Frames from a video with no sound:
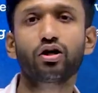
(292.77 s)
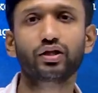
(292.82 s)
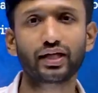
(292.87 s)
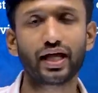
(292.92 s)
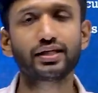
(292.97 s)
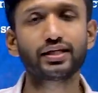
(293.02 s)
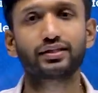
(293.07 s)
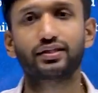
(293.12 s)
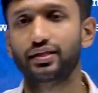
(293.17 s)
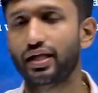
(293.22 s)

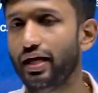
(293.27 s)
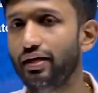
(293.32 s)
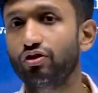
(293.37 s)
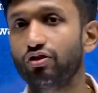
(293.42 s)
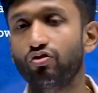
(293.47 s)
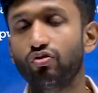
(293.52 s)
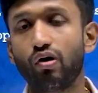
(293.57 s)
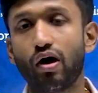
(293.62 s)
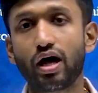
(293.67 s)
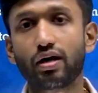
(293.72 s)
test, then
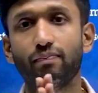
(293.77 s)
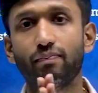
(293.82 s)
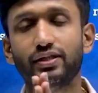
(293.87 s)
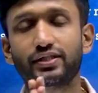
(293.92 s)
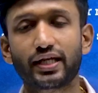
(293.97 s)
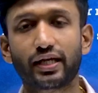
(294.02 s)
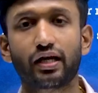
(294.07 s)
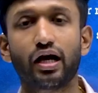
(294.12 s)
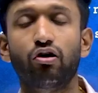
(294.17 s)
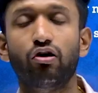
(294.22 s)
you are
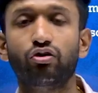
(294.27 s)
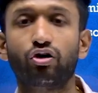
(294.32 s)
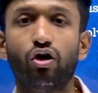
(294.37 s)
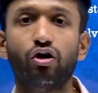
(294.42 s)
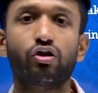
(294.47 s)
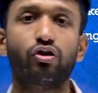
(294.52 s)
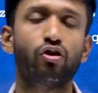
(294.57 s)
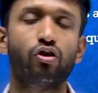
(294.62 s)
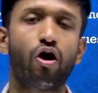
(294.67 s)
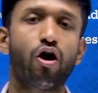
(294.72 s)
missing out on a
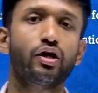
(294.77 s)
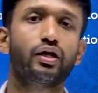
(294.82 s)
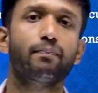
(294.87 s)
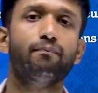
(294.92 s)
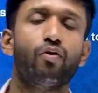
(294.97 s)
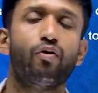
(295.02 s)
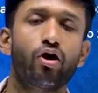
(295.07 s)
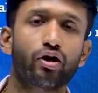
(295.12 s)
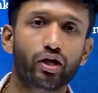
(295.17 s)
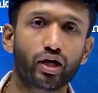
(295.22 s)
lot
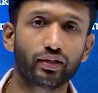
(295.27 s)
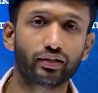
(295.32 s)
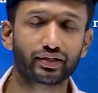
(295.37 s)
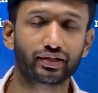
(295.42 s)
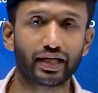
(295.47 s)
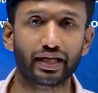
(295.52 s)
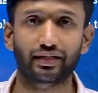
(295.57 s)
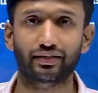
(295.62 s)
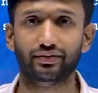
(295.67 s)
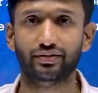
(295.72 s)
important
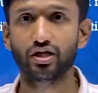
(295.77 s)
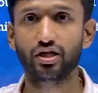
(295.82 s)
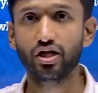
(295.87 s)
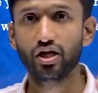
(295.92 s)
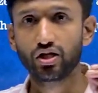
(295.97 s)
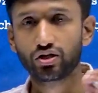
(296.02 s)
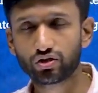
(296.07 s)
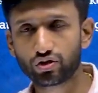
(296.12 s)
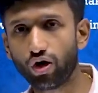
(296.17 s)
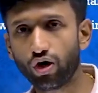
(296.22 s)
things.
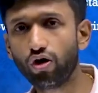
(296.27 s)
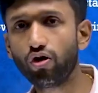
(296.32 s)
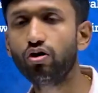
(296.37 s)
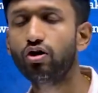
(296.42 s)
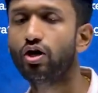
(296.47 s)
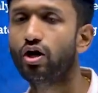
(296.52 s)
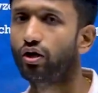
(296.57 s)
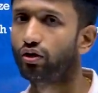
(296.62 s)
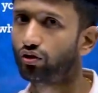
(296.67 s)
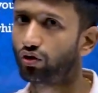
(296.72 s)
So
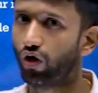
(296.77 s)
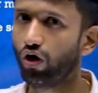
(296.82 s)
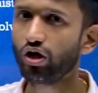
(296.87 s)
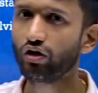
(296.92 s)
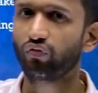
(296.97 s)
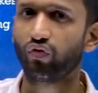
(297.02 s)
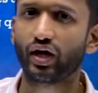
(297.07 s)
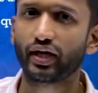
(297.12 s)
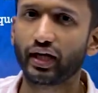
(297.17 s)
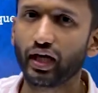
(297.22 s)
don't
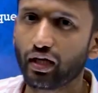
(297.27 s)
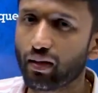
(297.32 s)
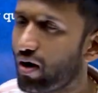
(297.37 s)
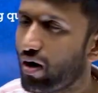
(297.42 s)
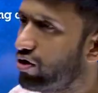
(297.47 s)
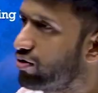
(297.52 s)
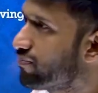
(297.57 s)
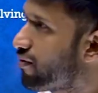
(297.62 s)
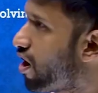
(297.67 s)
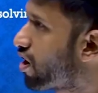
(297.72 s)
forget about
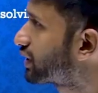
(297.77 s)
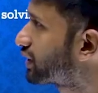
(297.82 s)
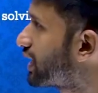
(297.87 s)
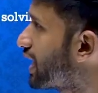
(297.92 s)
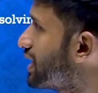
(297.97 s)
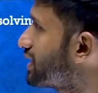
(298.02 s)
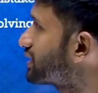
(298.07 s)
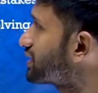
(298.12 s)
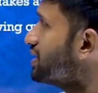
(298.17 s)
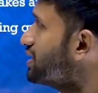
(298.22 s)
mock test.
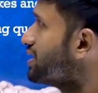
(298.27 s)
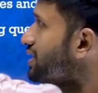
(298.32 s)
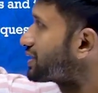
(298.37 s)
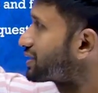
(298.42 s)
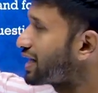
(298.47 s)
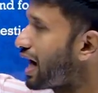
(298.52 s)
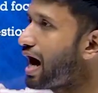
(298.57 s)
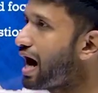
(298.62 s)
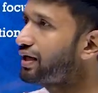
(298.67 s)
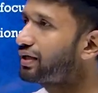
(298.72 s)

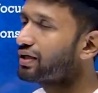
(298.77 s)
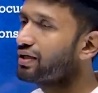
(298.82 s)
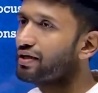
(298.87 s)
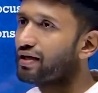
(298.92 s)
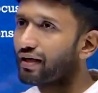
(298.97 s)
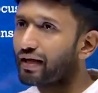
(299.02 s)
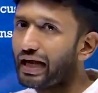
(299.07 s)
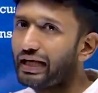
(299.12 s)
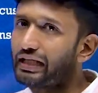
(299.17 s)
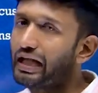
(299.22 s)
start
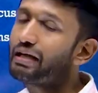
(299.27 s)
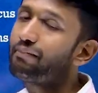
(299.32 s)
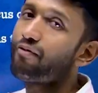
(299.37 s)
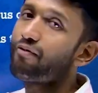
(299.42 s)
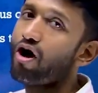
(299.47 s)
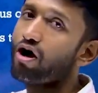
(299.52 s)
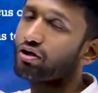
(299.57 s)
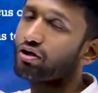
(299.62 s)
writing mock